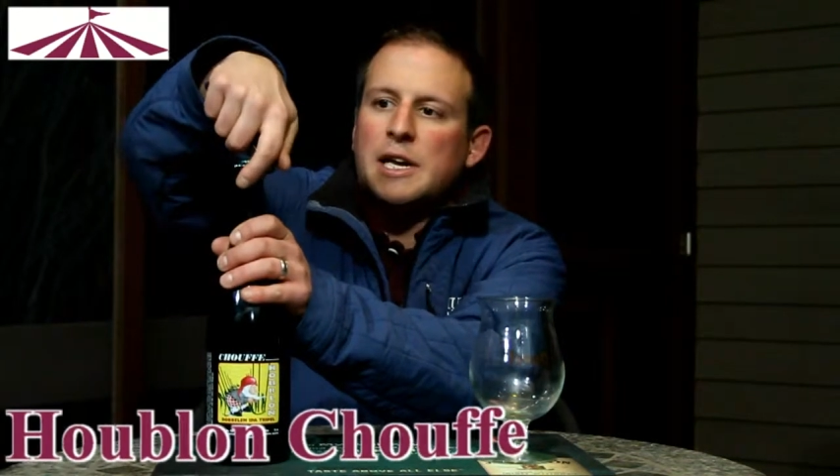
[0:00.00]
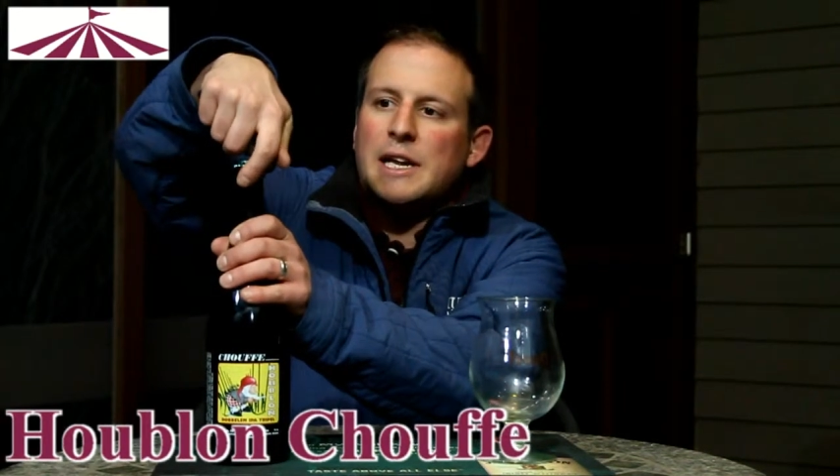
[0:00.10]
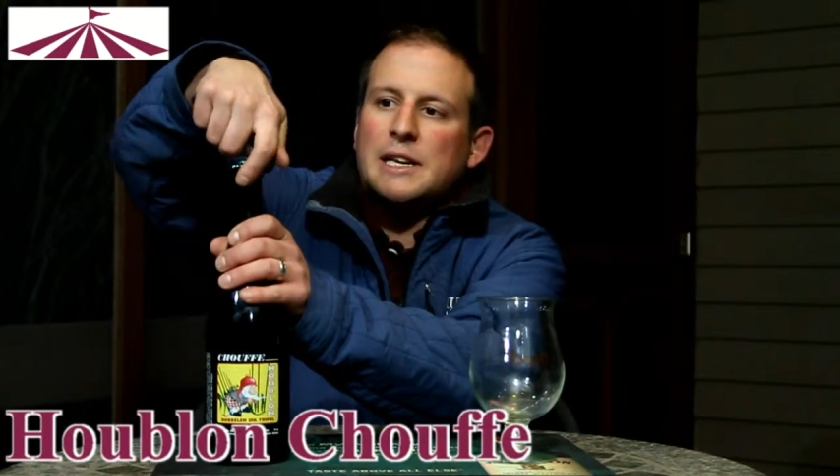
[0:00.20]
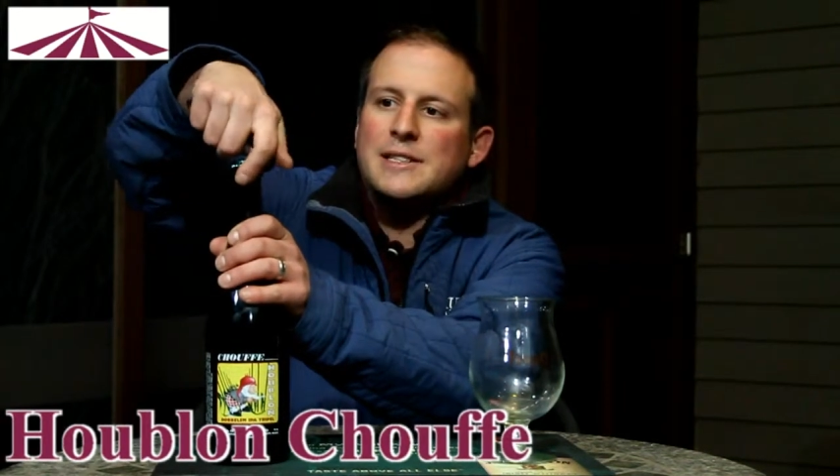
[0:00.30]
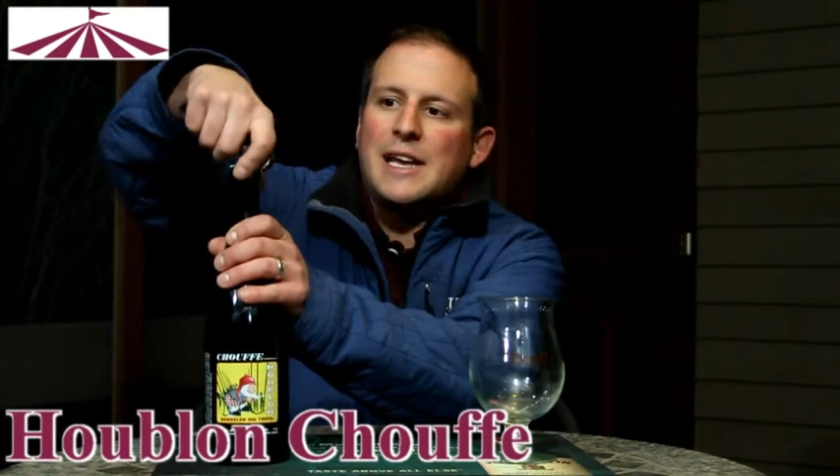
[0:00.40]

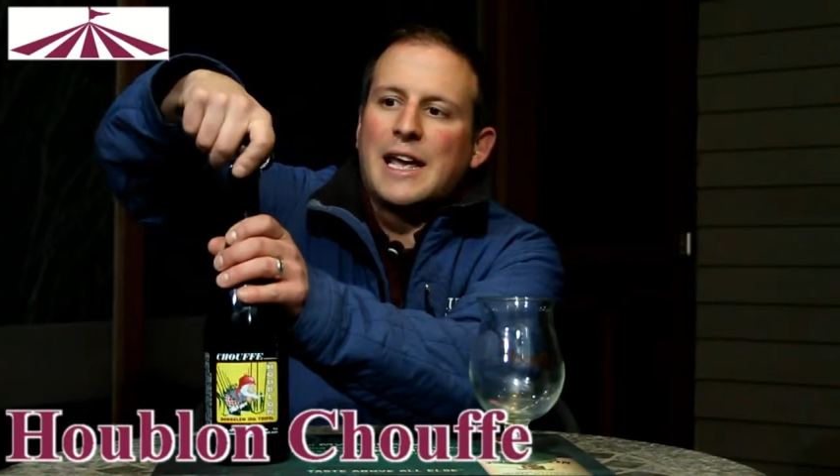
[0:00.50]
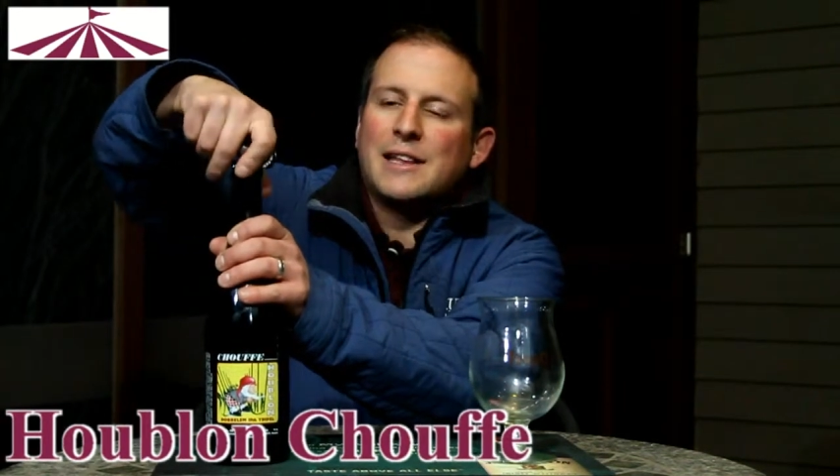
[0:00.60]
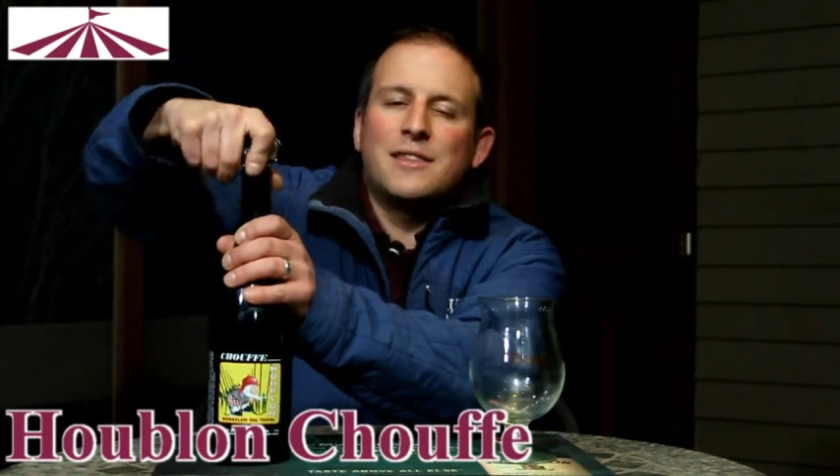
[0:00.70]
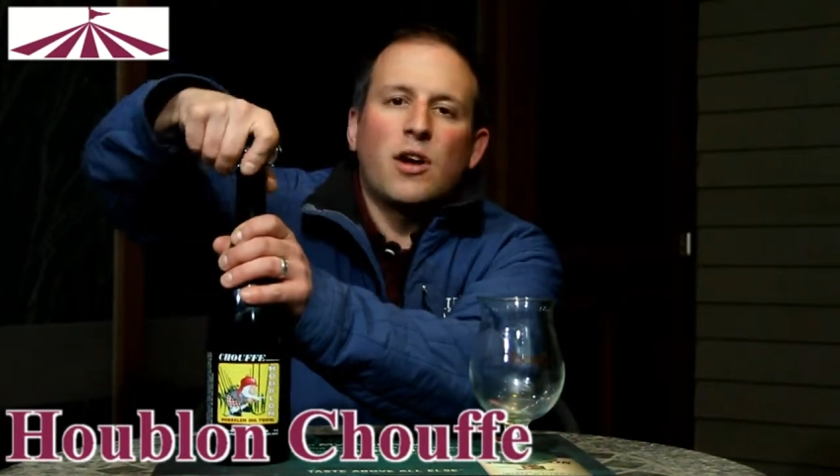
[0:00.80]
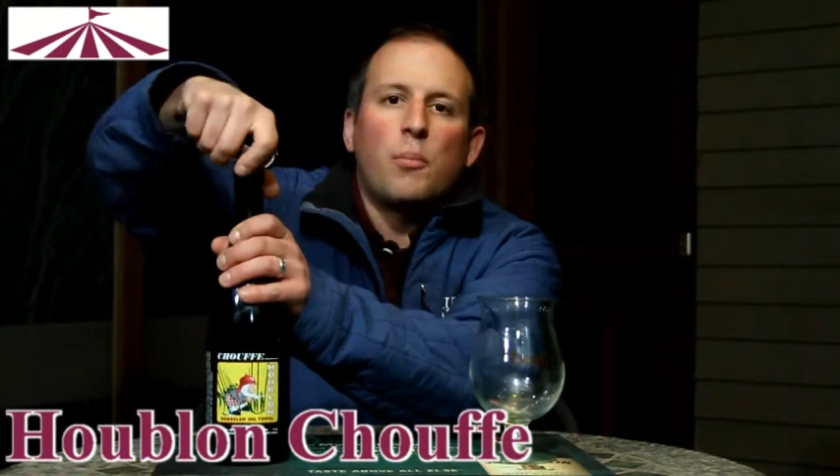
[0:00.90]
It is a
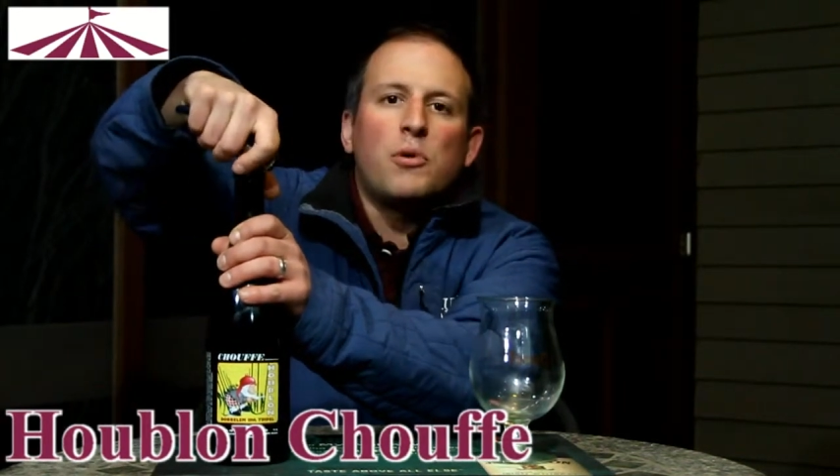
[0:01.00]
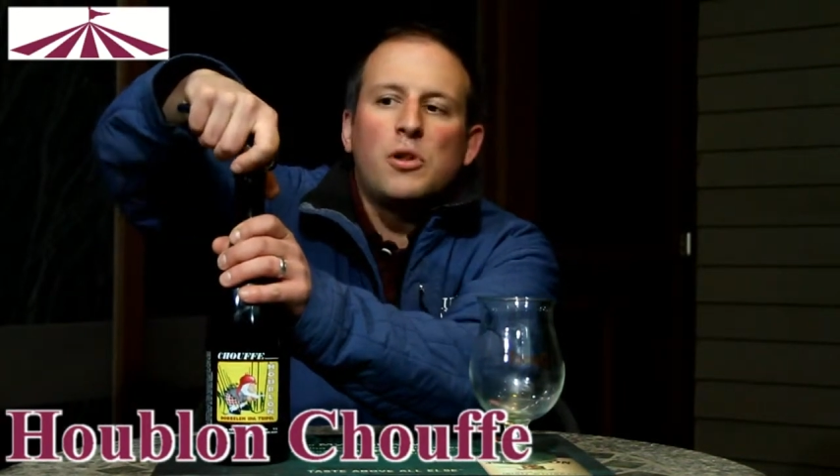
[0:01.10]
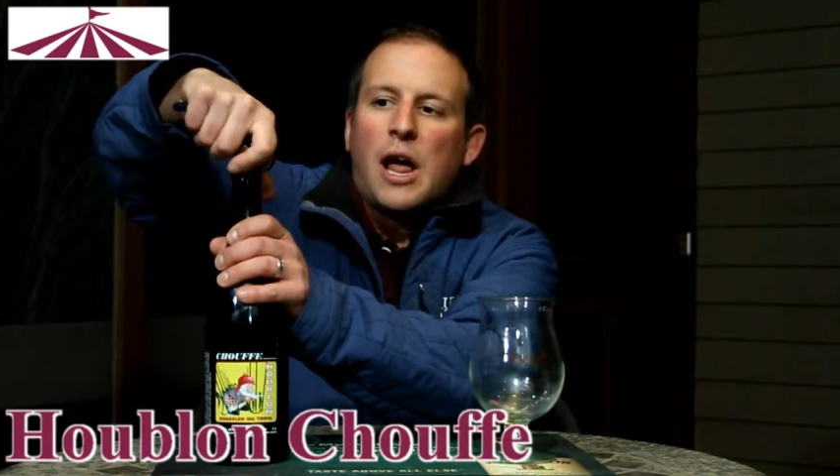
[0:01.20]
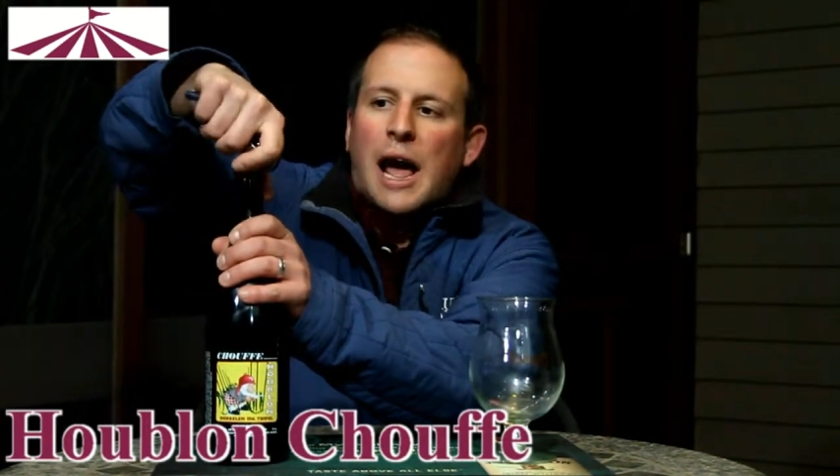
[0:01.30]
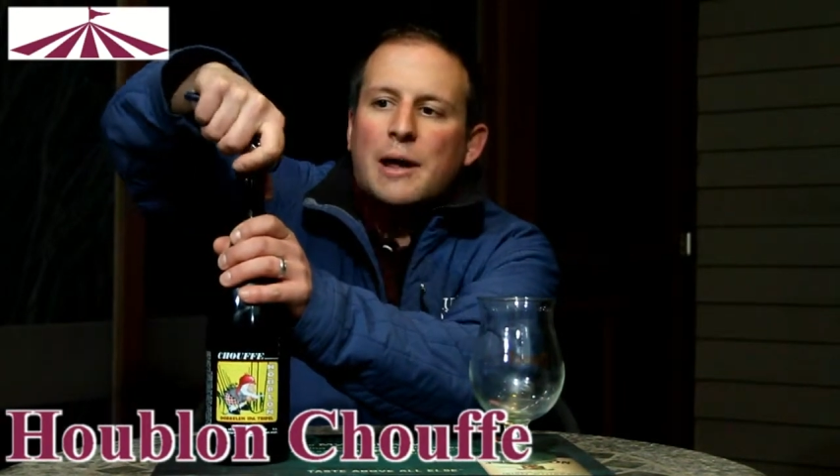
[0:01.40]

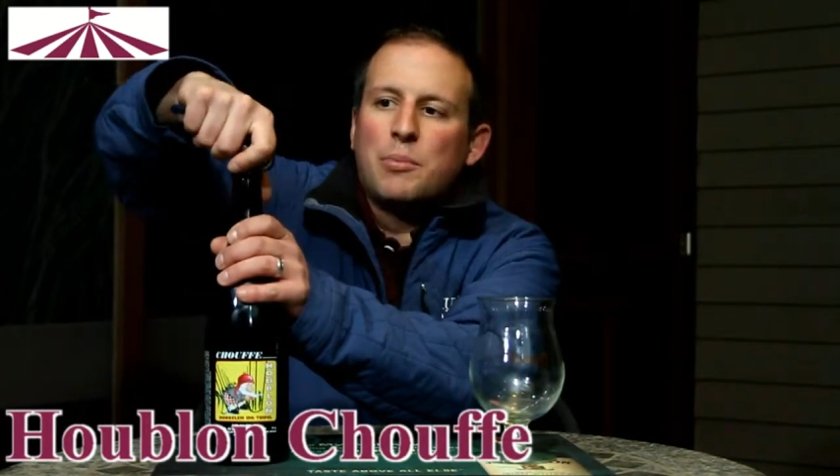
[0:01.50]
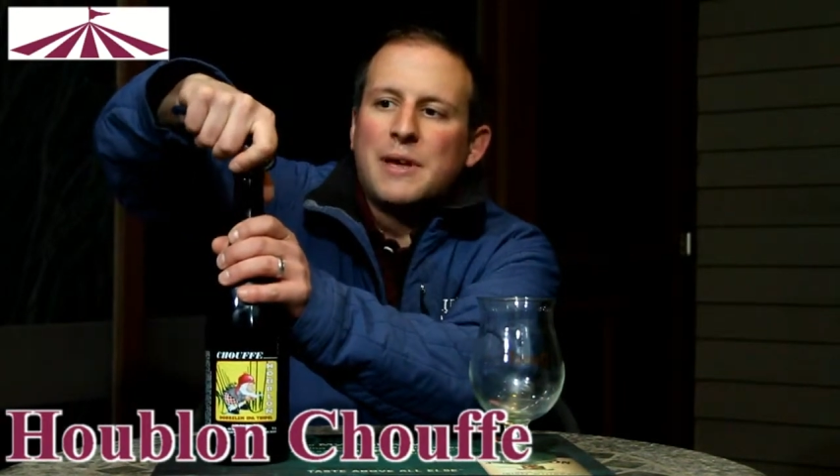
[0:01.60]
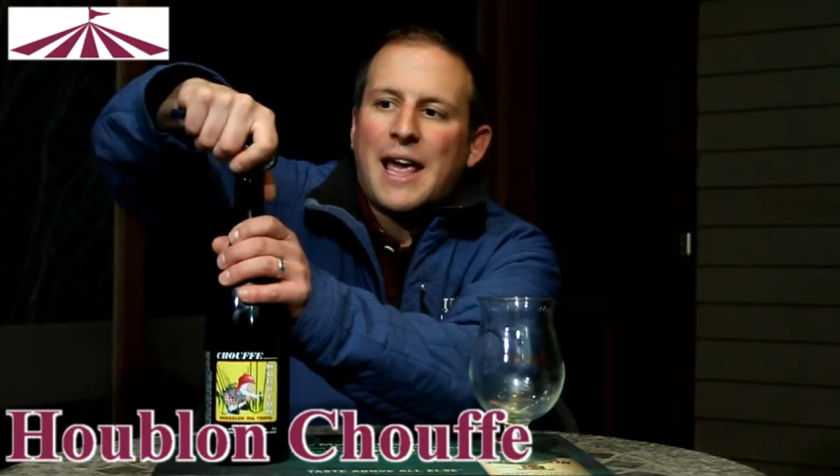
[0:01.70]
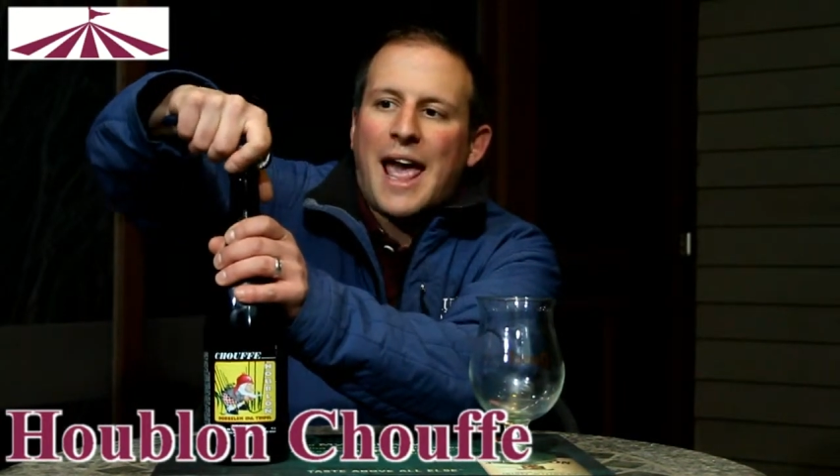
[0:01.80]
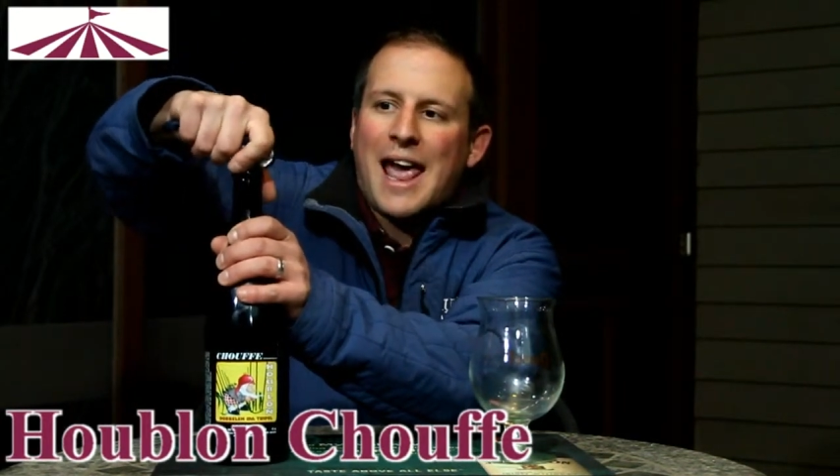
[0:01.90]
double
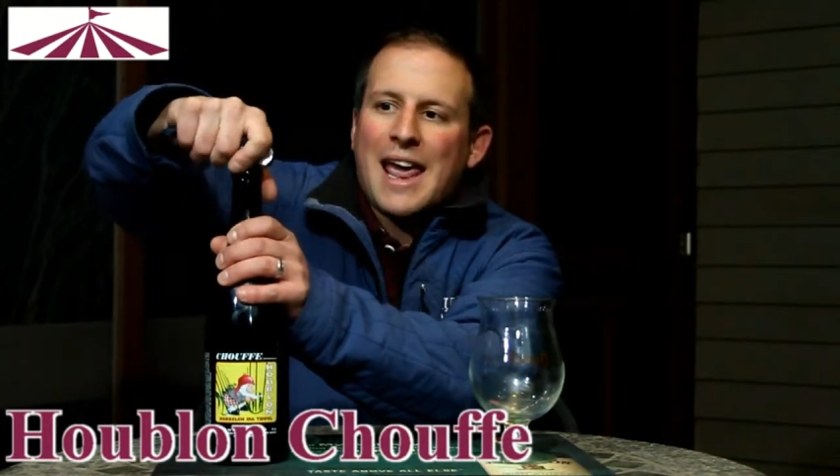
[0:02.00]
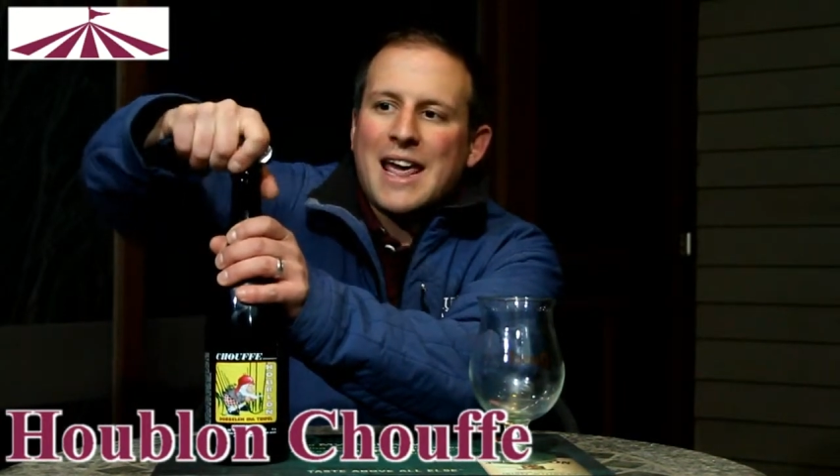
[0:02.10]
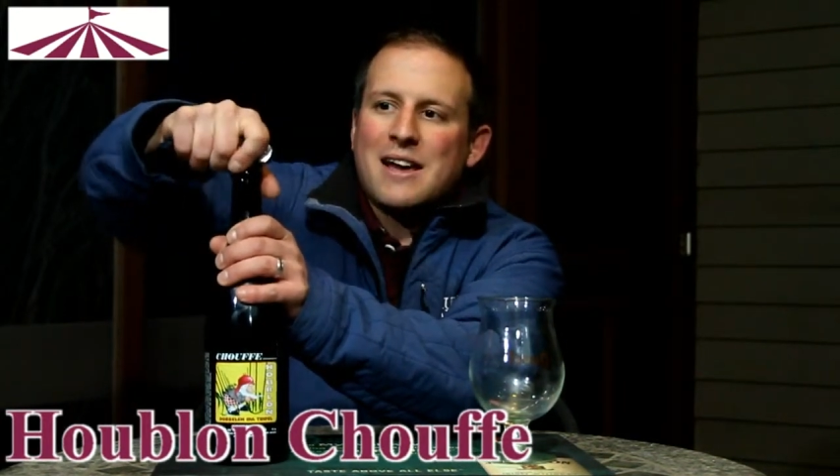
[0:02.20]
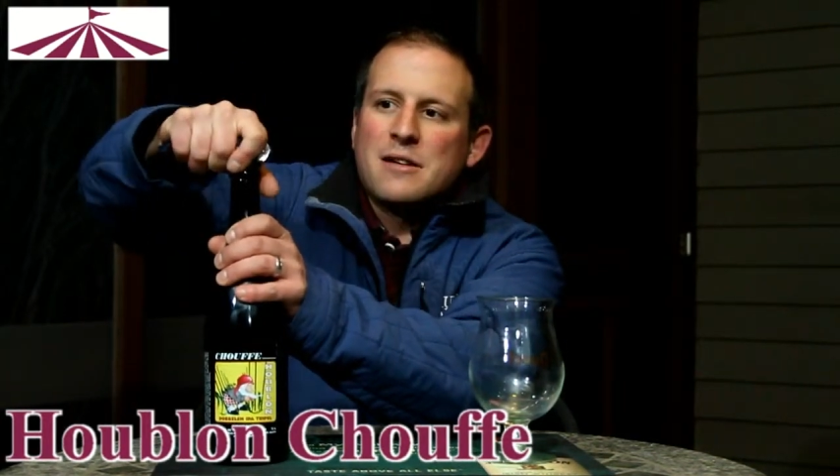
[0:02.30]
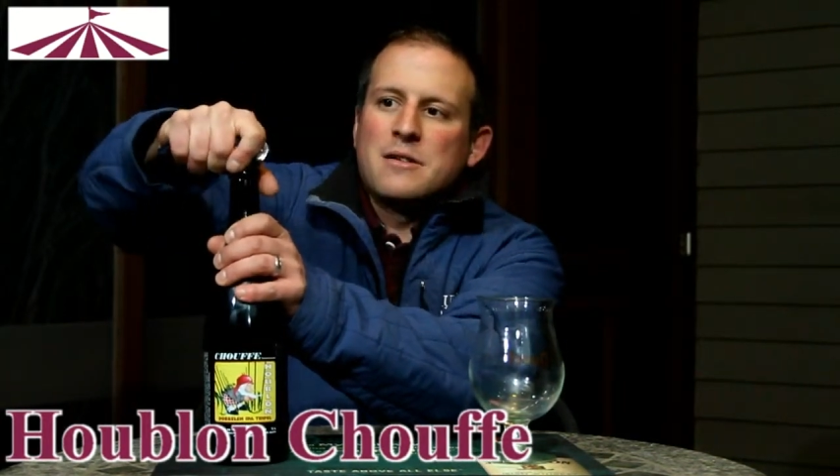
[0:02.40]
IPA